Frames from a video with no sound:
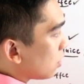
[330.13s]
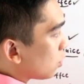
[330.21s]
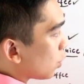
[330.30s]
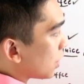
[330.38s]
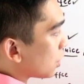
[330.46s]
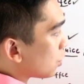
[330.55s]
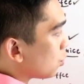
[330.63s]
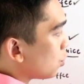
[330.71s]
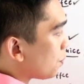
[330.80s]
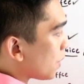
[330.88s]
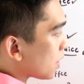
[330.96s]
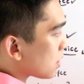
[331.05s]
22
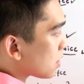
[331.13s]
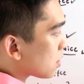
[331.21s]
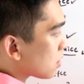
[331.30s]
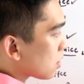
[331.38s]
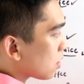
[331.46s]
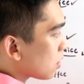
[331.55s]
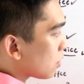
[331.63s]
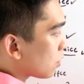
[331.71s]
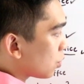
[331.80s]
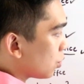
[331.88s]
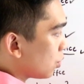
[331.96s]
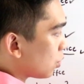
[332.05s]
plus
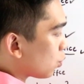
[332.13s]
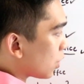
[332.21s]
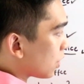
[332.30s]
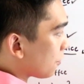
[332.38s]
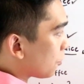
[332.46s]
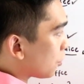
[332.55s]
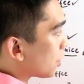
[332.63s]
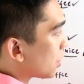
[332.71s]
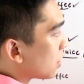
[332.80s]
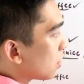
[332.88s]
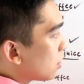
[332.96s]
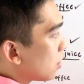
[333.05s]
2,
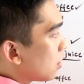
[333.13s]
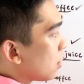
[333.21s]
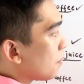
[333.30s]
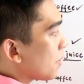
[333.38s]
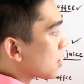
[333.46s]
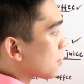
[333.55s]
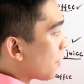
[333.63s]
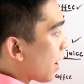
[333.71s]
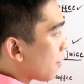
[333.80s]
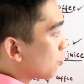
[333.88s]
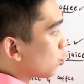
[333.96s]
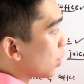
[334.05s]
24, plus
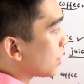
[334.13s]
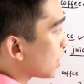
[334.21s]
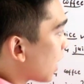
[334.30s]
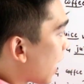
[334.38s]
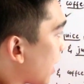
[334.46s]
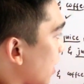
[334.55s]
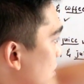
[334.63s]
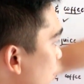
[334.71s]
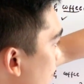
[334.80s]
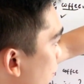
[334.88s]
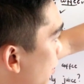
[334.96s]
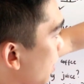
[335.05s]
5, 29.
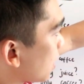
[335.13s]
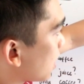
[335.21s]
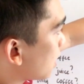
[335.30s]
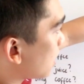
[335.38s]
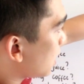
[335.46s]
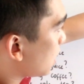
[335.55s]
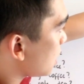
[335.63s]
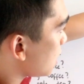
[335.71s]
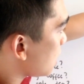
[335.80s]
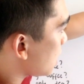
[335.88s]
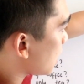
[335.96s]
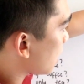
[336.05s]
So for the
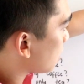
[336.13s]
T